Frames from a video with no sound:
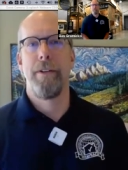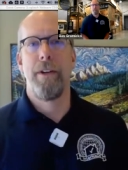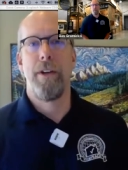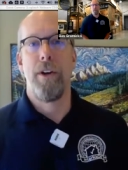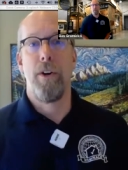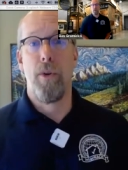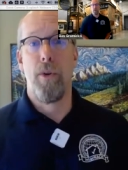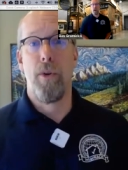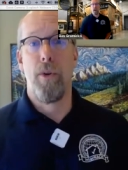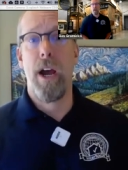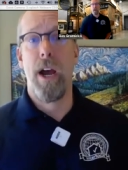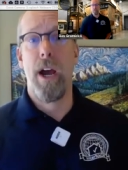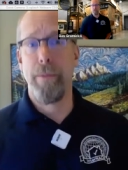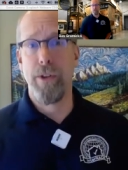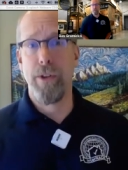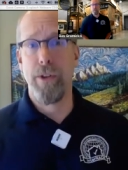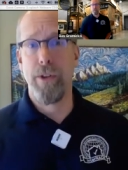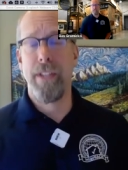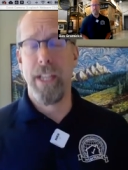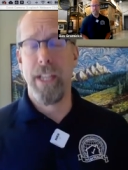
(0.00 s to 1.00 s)
or I
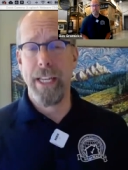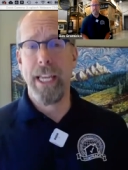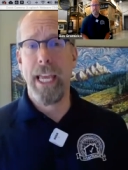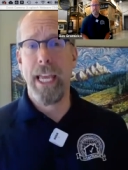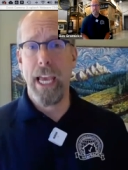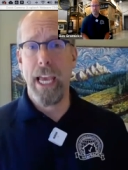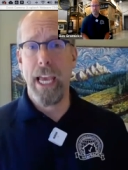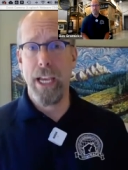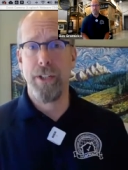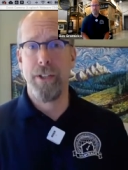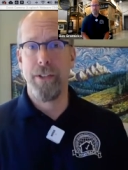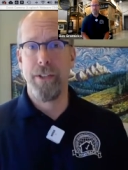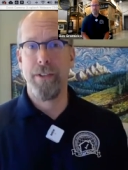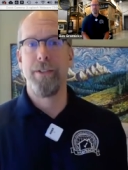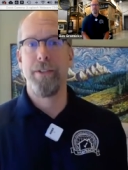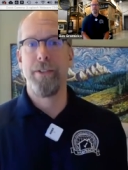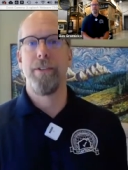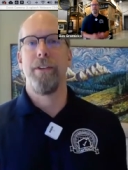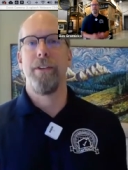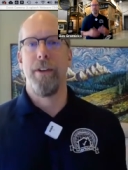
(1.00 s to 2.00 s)
observed
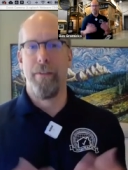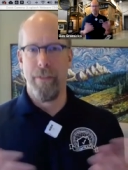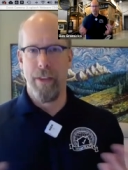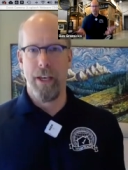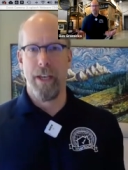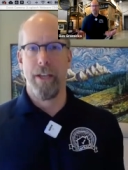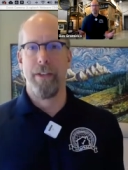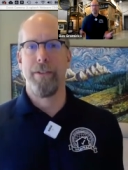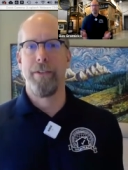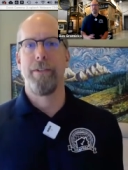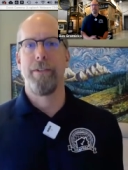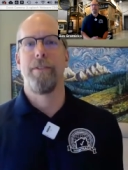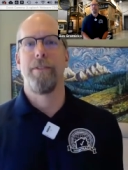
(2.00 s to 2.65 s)
indications of this